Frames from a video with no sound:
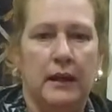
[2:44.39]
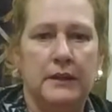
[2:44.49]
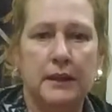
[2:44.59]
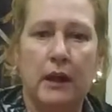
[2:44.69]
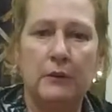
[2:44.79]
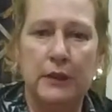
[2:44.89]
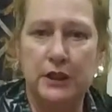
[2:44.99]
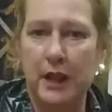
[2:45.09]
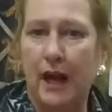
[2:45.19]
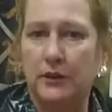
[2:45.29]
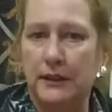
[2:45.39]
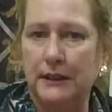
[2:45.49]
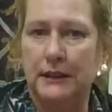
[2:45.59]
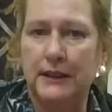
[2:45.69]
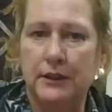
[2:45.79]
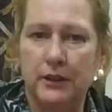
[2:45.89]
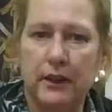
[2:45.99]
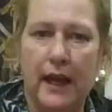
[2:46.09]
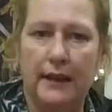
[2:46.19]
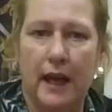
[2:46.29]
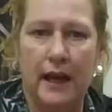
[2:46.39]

So I reached out to the lender, and